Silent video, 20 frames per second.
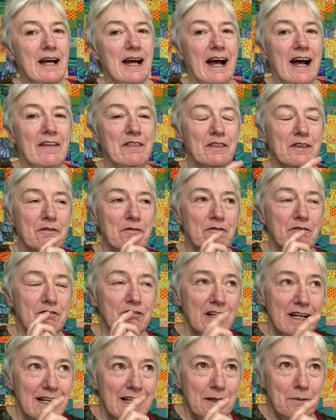And the
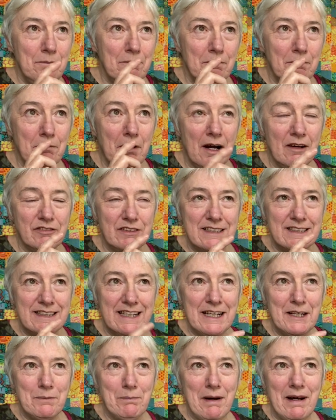really marvellous
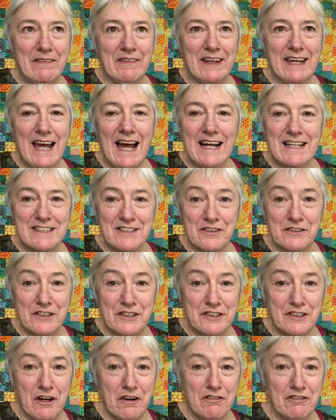thing about the cats on the
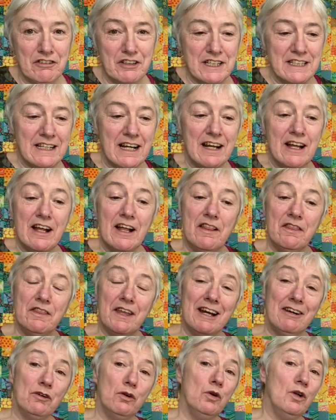sofa is
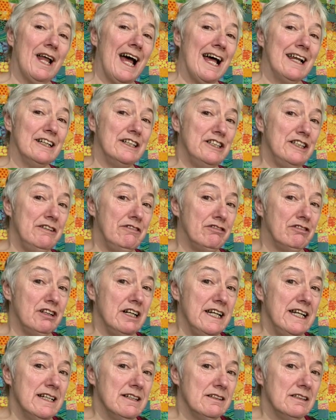they're all
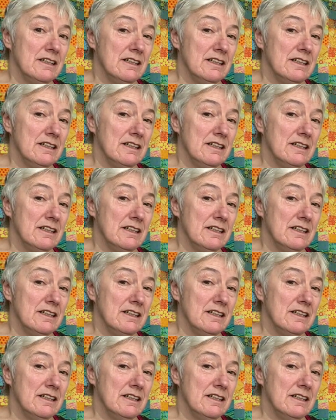allergy-free.